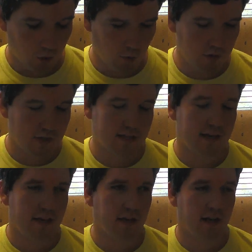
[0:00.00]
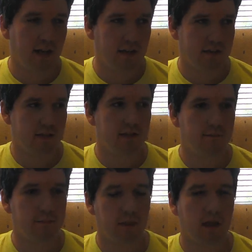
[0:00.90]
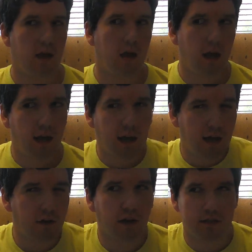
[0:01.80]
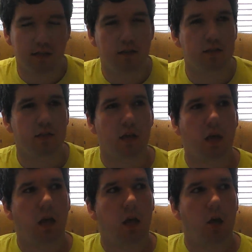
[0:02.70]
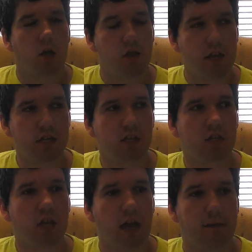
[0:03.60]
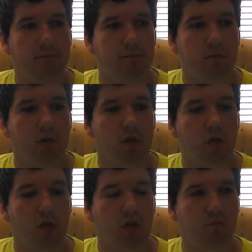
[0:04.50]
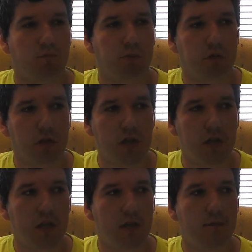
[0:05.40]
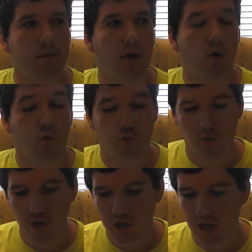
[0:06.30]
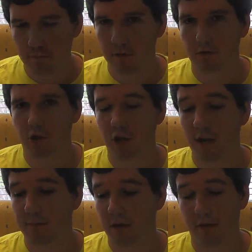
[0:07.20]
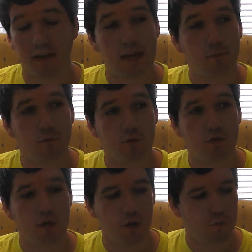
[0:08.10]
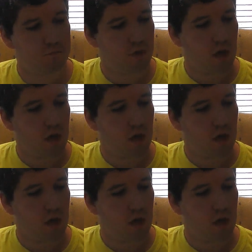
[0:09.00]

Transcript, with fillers: Lord of the Tachyon Galaxy, how can I say this? This set completely reshaped the game of Yu-Gi-Oh!